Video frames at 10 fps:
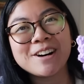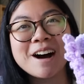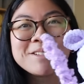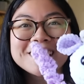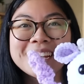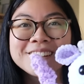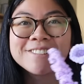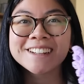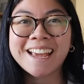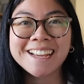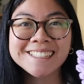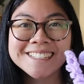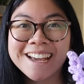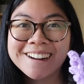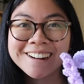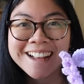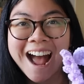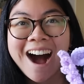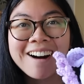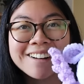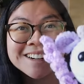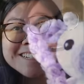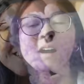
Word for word: I'm excited for Kate to get her cow